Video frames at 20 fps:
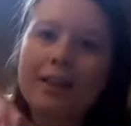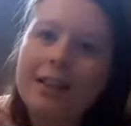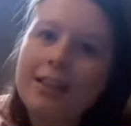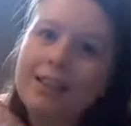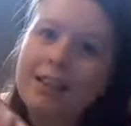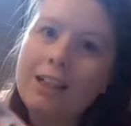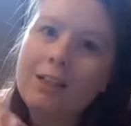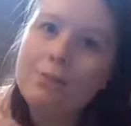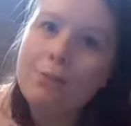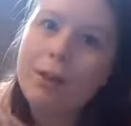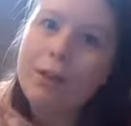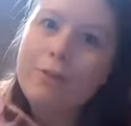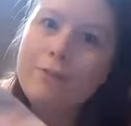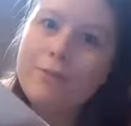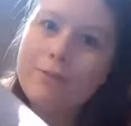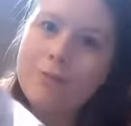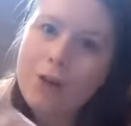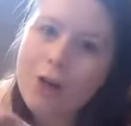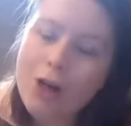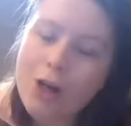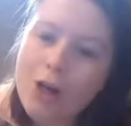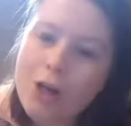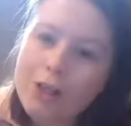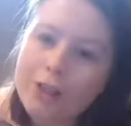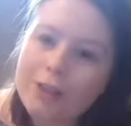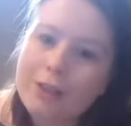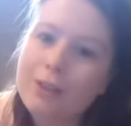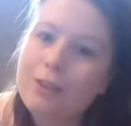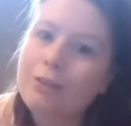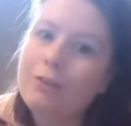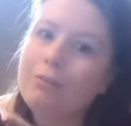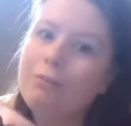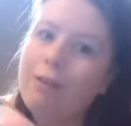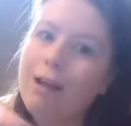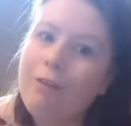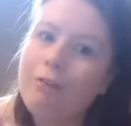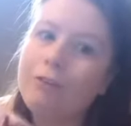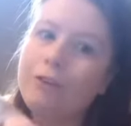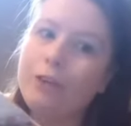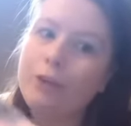like my first
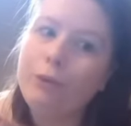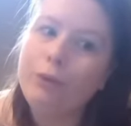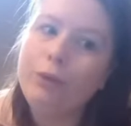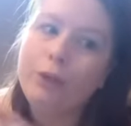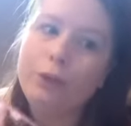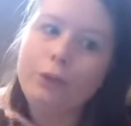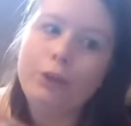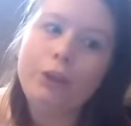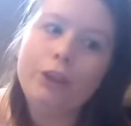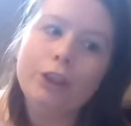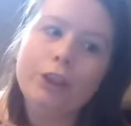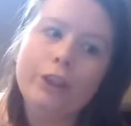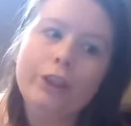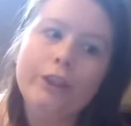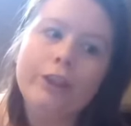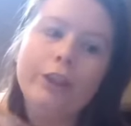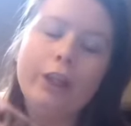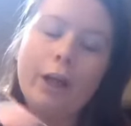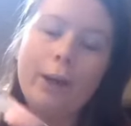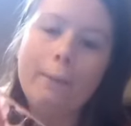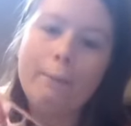Revolution